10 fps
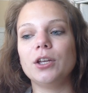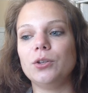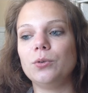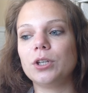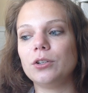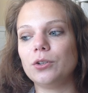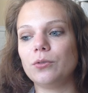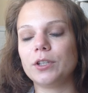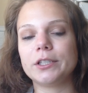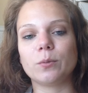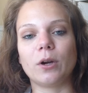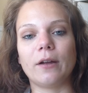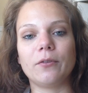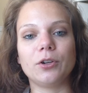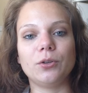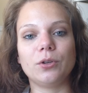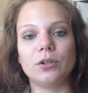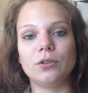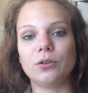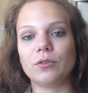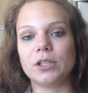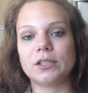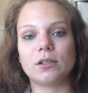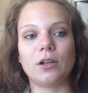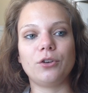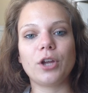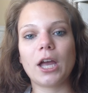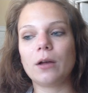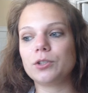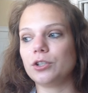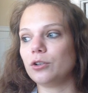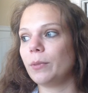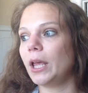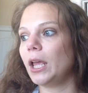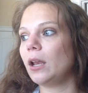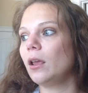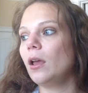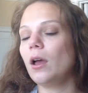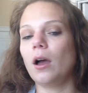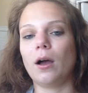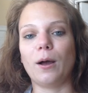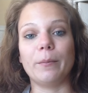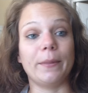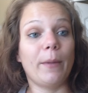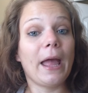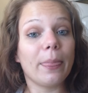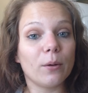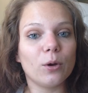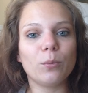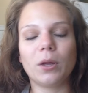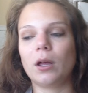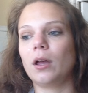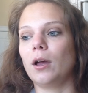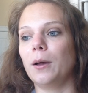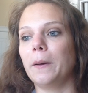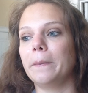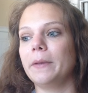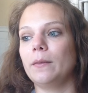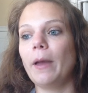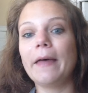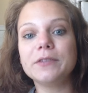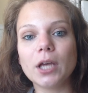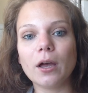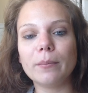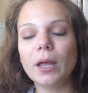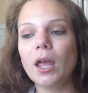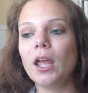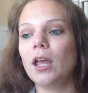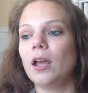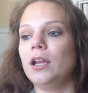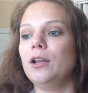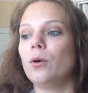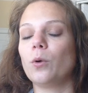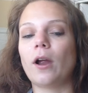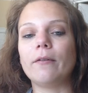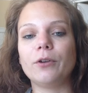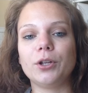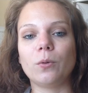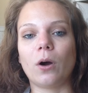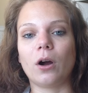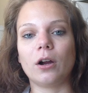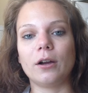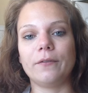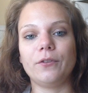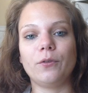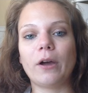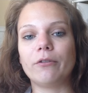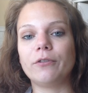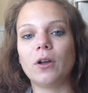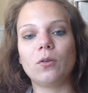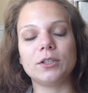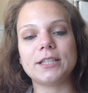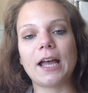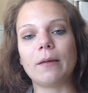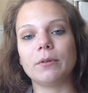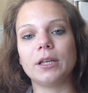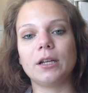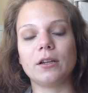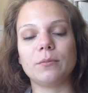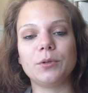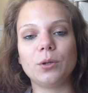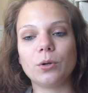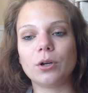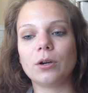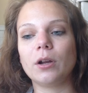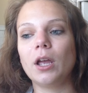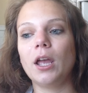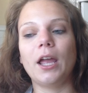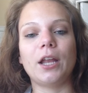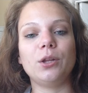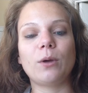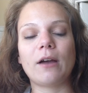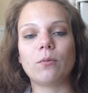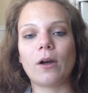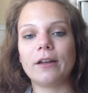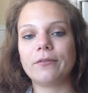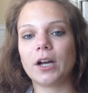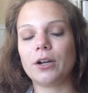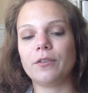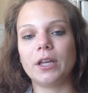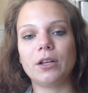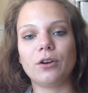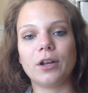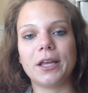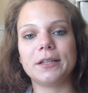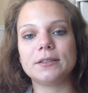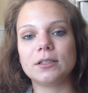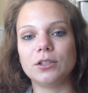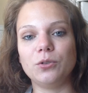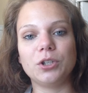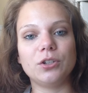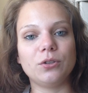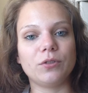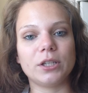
You can do this wherever. You can do this on your couch, in your bed, in the bathroom, in the bathtub, you know, wherever you are. If you have a phone, a tablet, a computer, and you have Wi-Fi or the internet, you can do